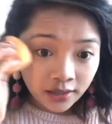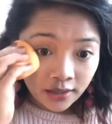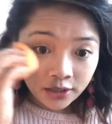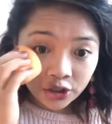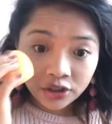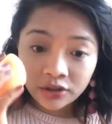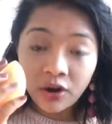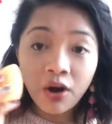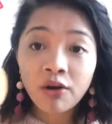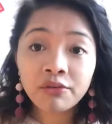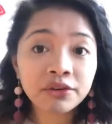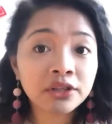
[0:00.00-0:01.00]
It just
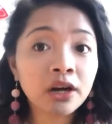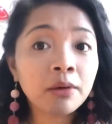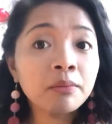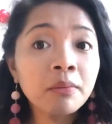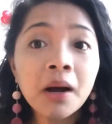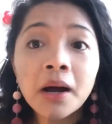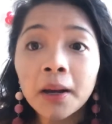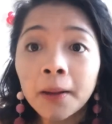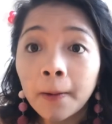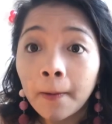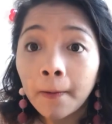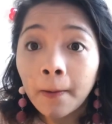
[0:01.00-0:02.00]
covered up
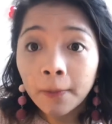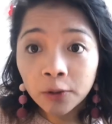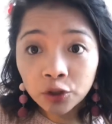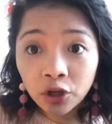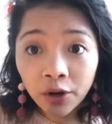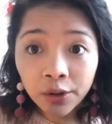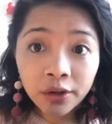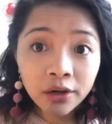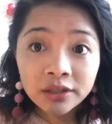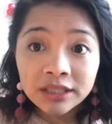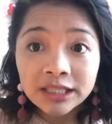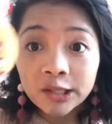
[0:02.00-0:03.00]
my dark
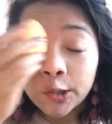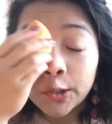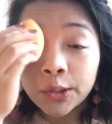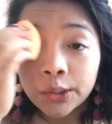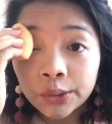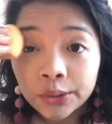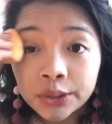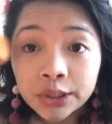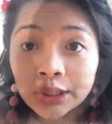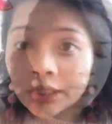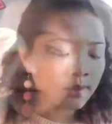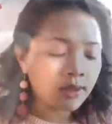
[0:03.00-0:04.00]

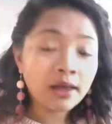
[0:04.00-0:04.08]
circles.